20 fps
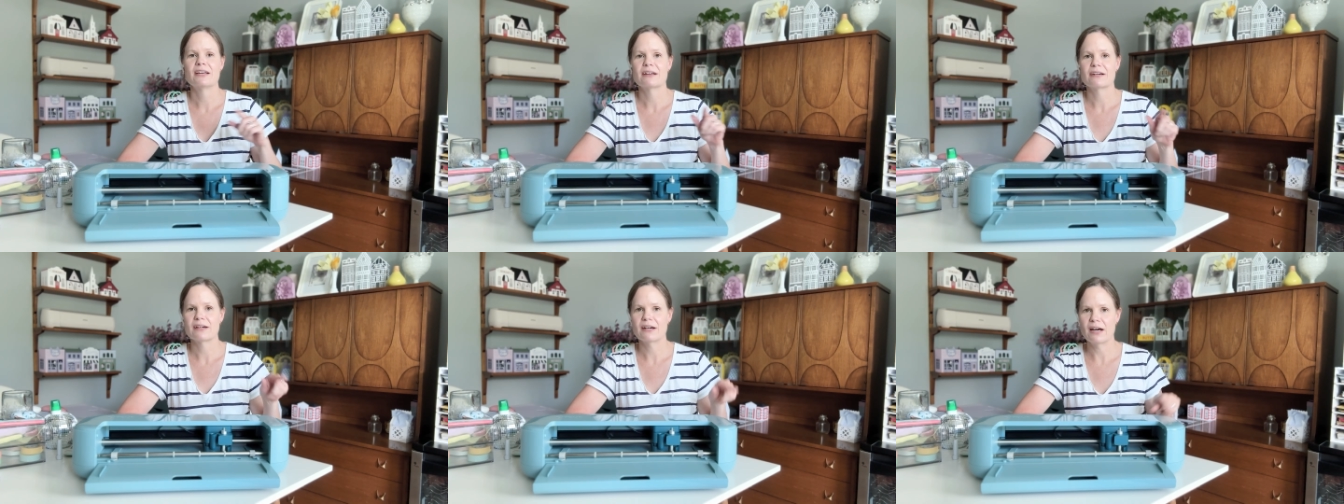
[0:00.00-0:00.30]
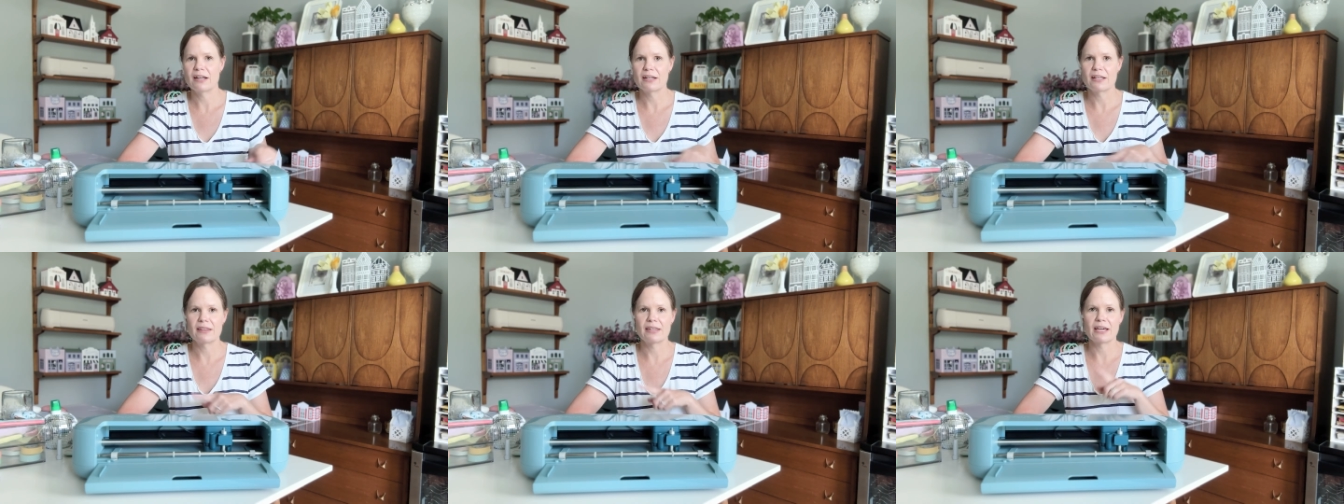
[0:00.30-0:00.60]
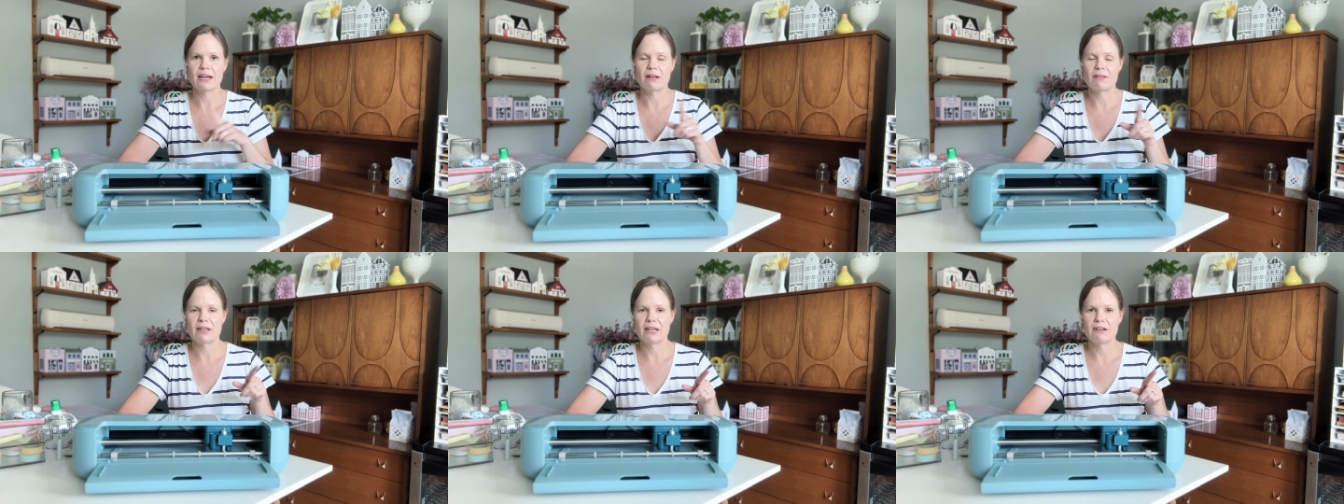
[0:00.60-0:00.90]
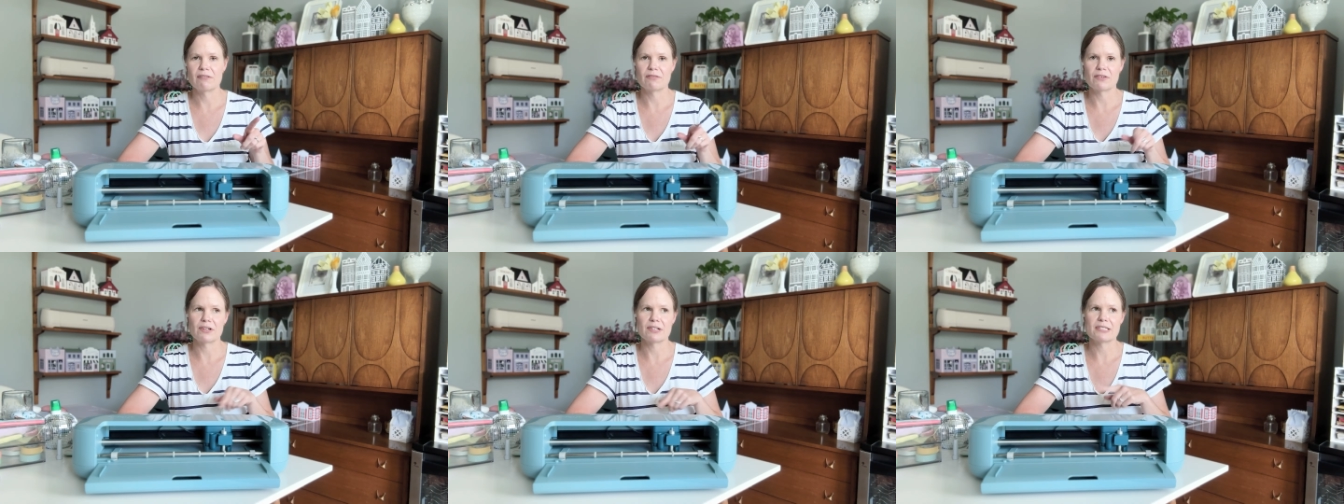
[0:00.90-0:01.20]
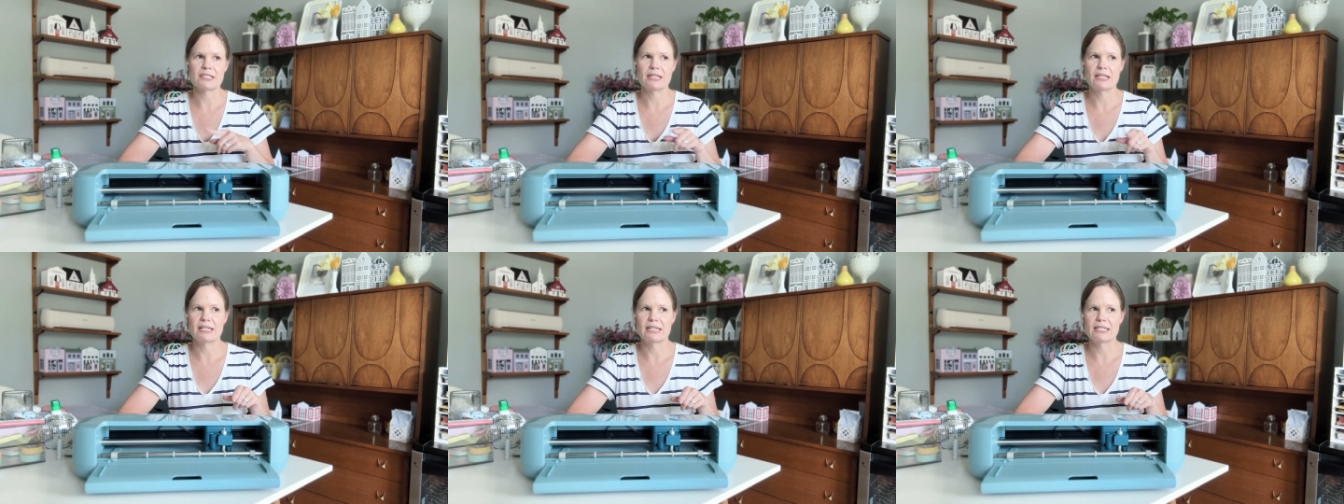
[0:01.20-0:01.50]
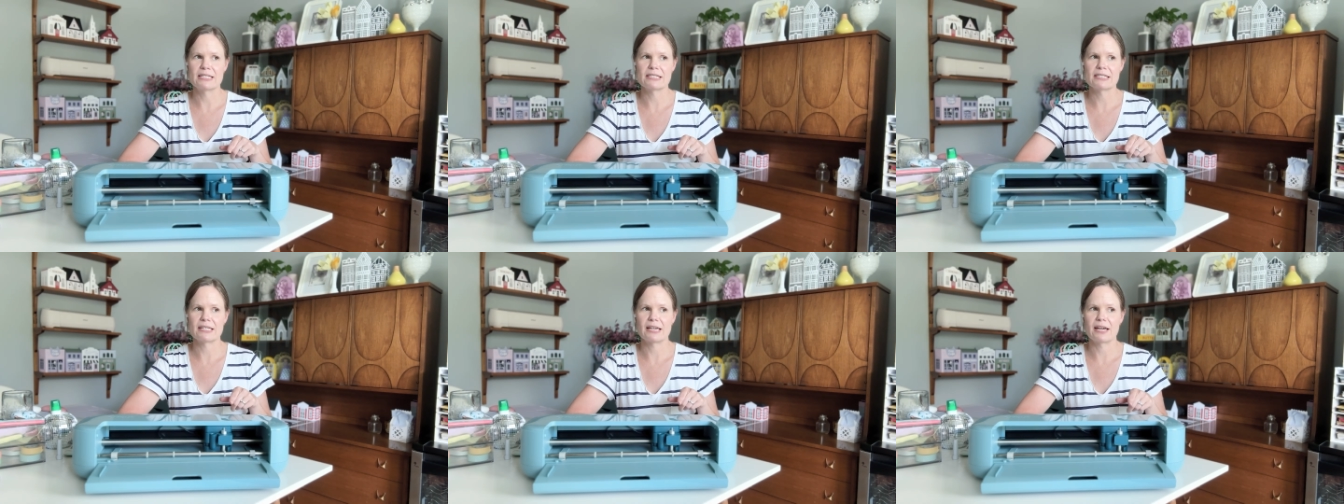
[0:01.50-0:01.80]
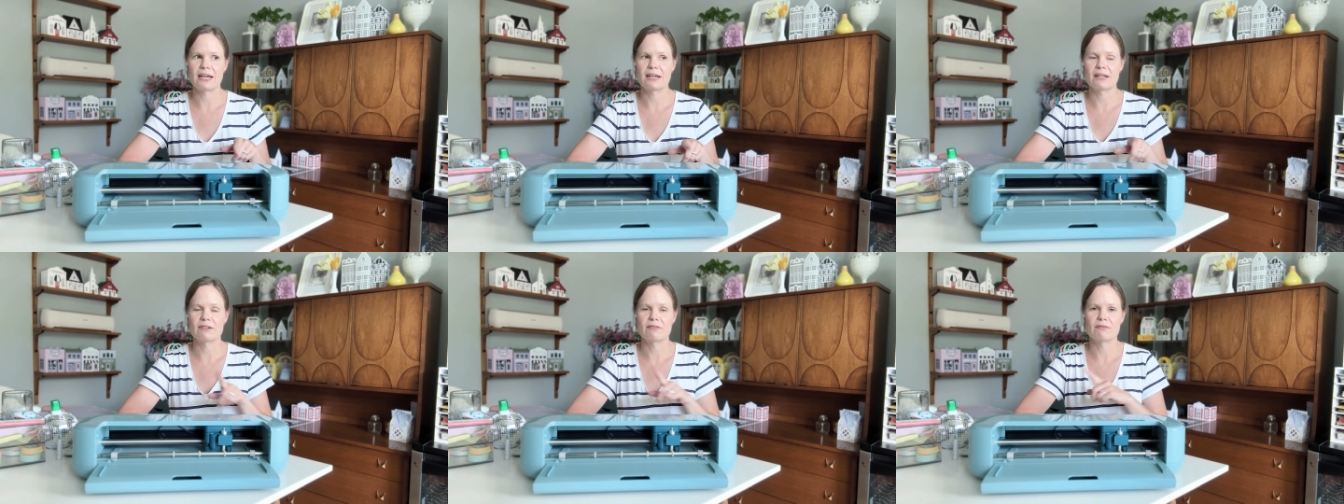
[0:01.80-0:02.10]
cutting the outline first and the
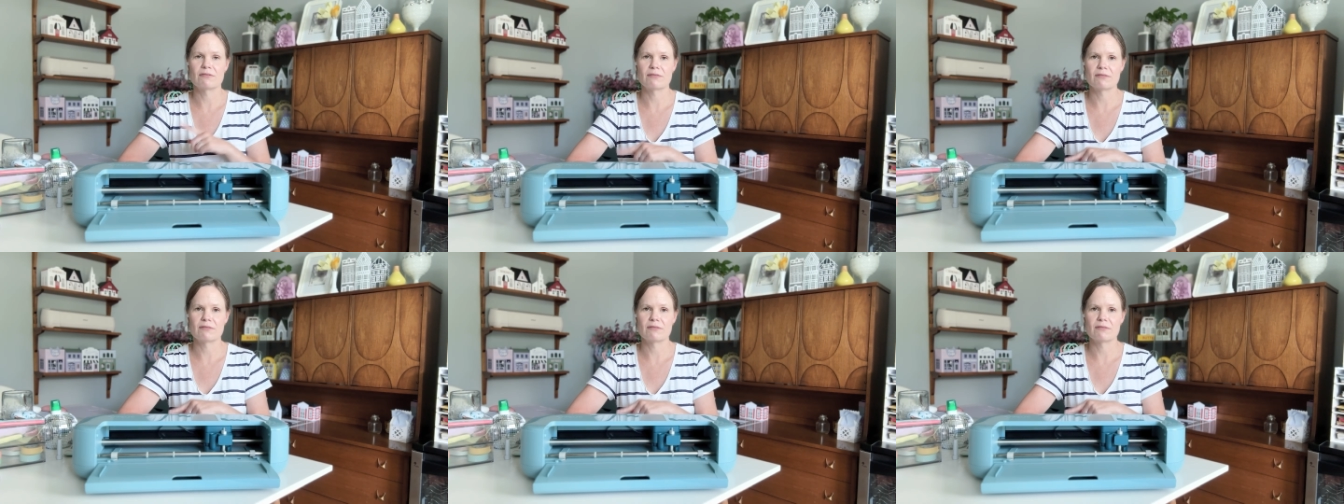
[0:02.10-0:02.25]
inside